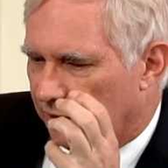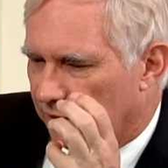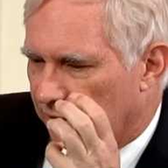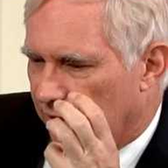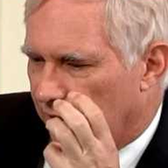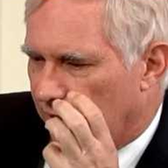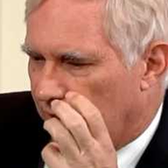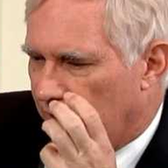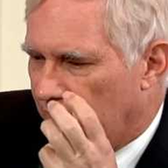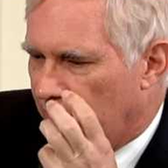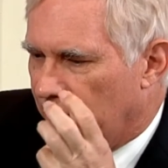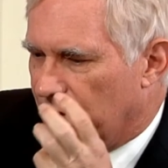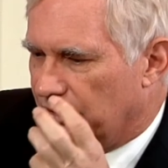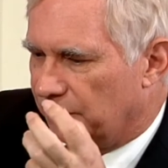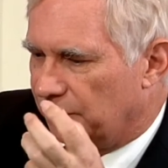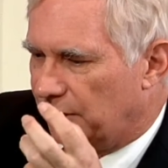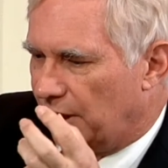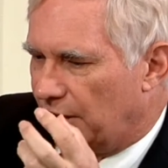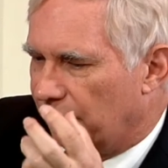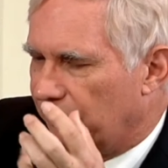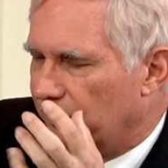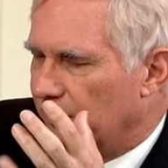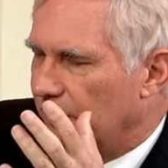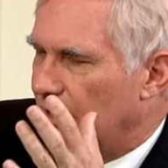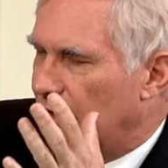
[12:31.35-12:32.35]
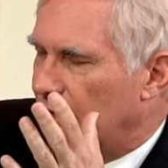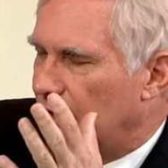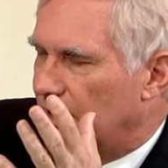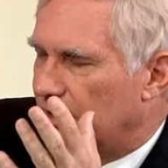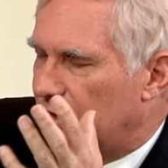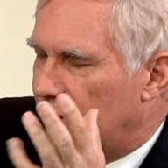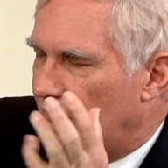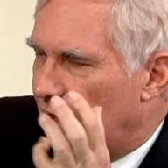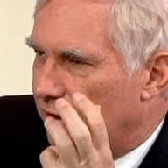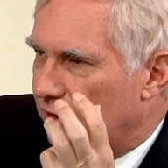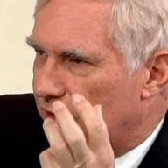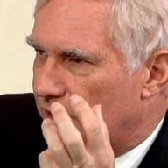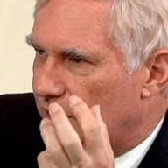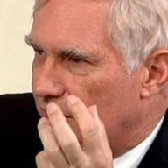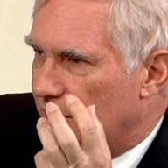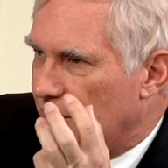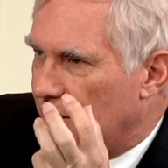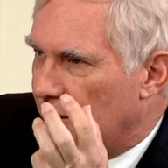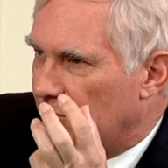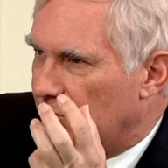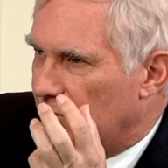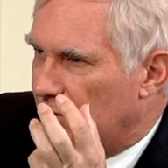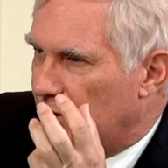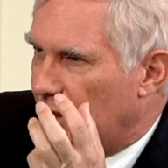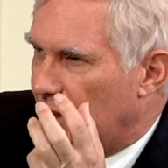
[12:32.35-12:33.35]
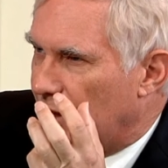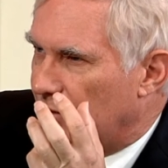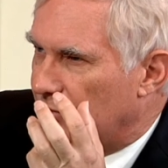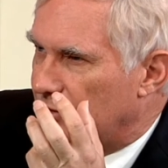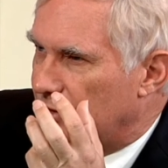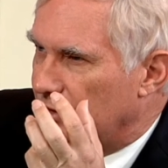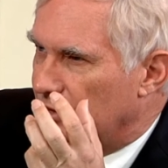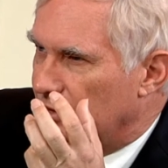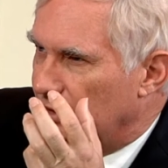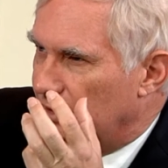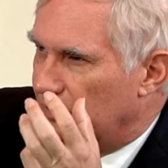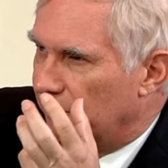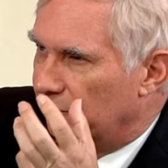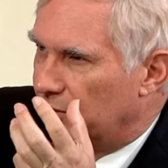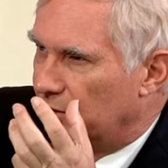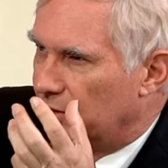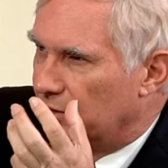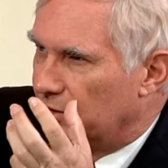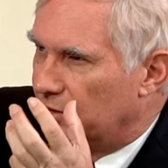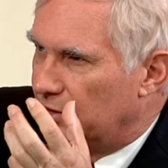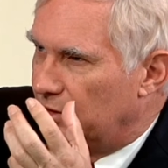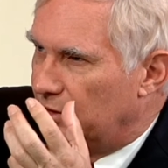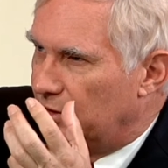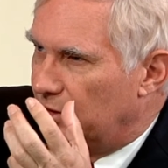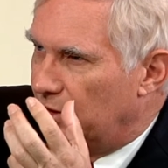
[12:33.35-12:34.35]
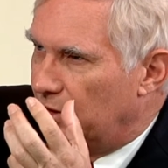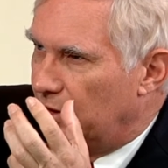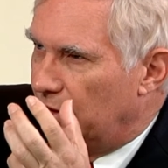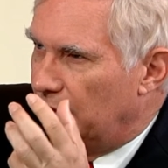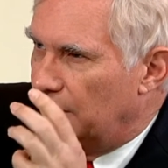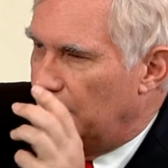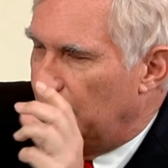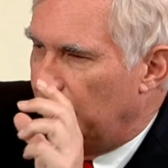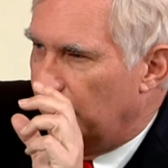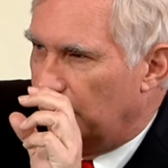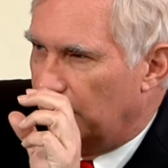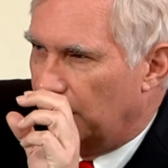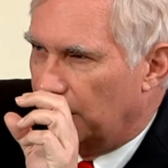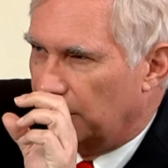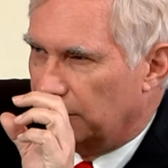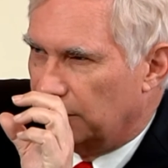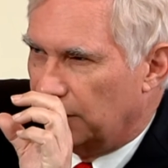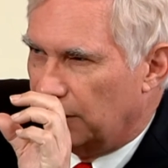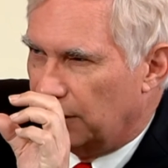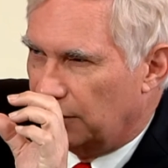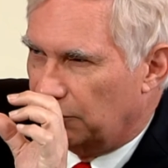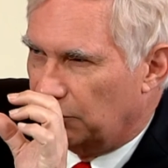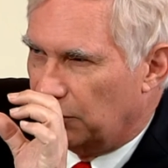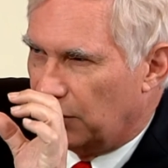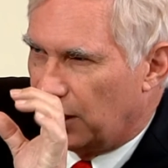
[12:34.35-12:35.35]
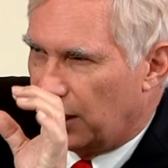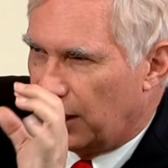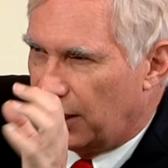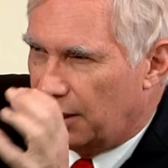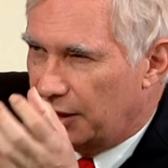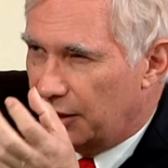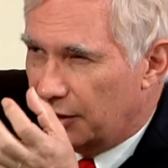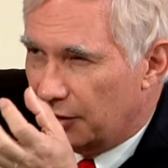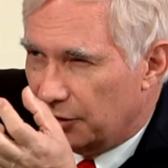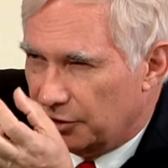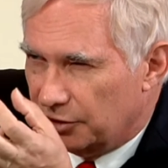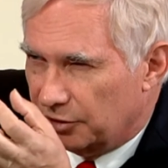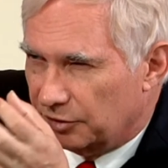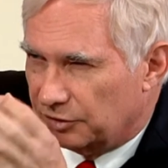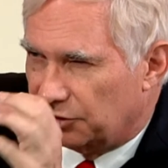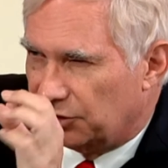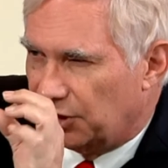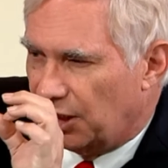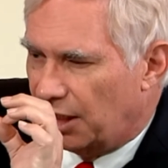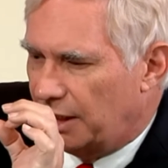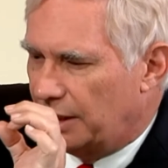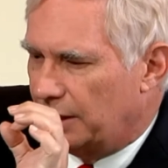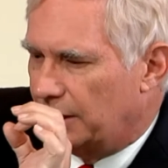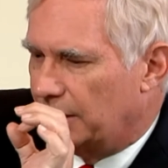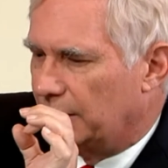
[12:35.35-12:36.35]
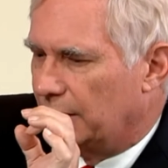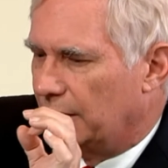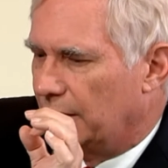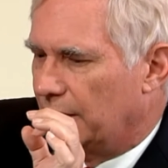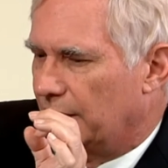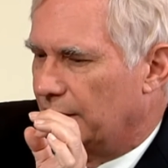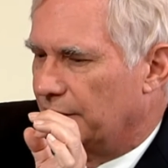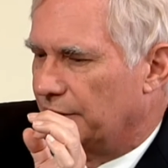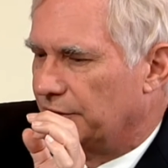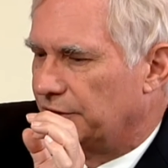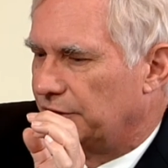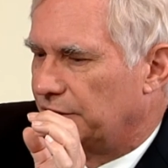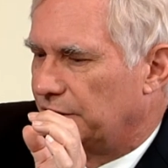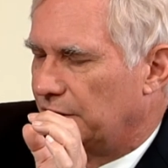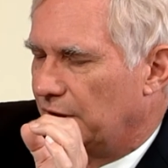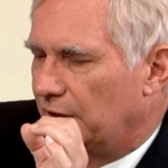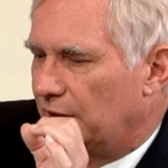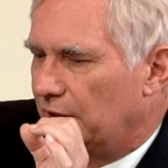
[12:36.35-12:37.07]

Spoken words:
it's definitely the tension that we have to live with. And what I hear you saying is,